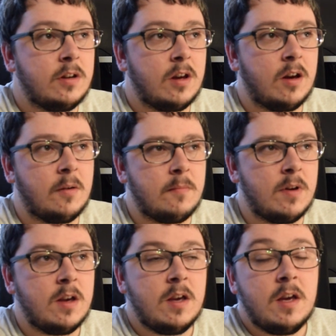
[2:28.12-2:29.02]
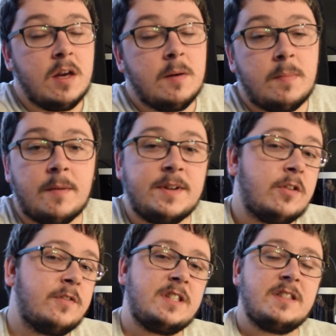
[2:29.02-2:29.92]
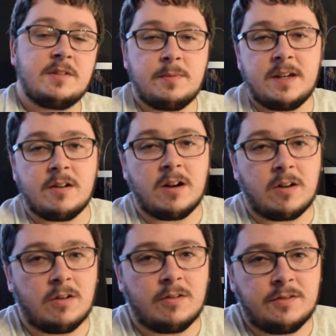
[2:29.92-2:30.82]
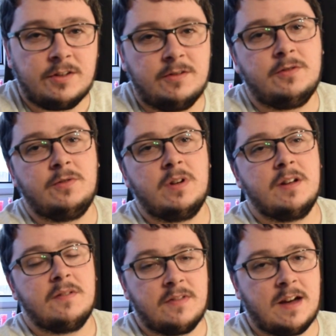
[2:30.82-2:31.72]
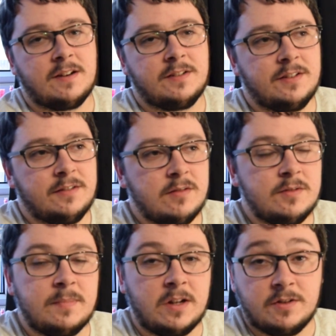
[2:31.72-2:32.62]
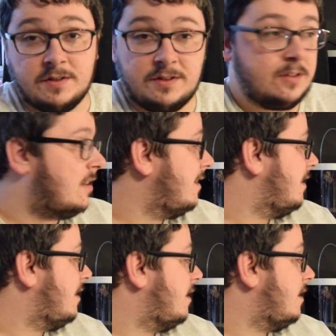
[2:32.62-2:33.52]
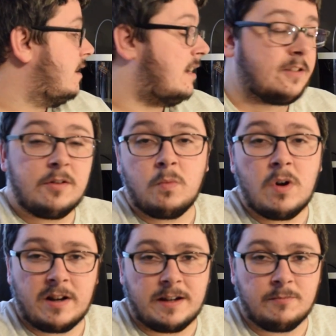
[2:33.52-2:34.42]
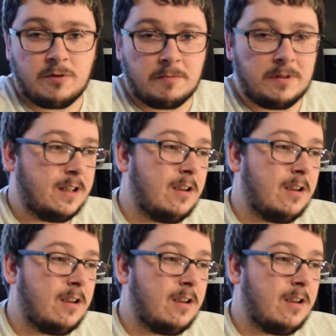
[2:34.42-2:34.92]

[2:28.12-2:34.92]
Um, but I mean, obviously this week I can't do that because it's not working properly.